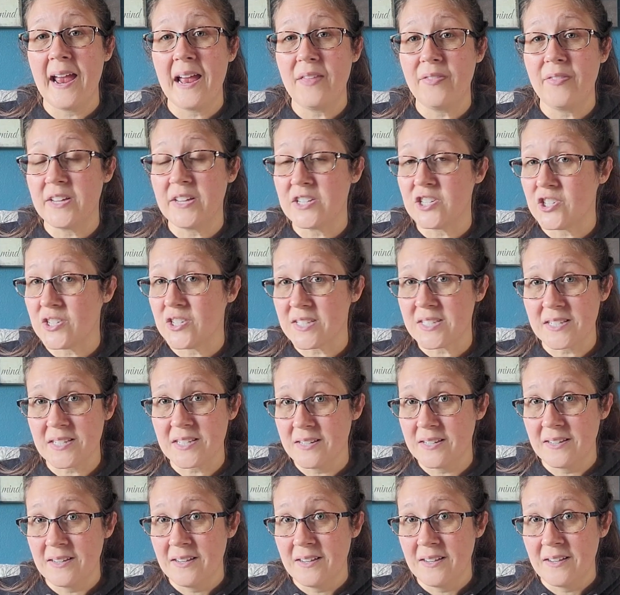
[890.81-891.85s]
And then
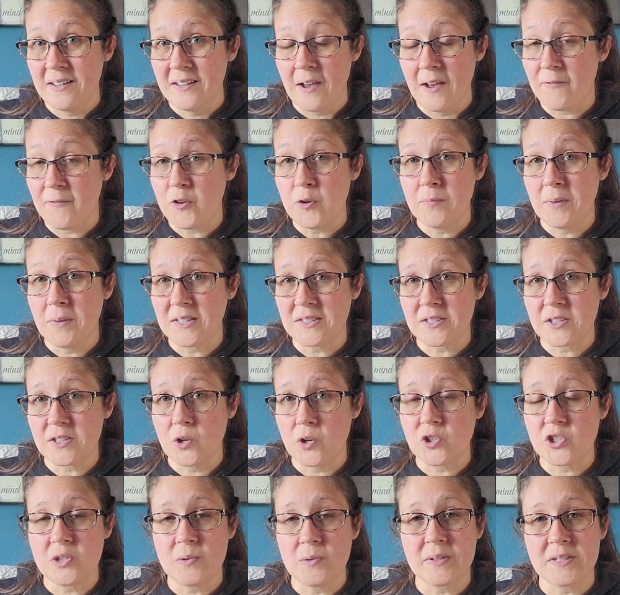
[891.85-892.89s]
just a few months ago,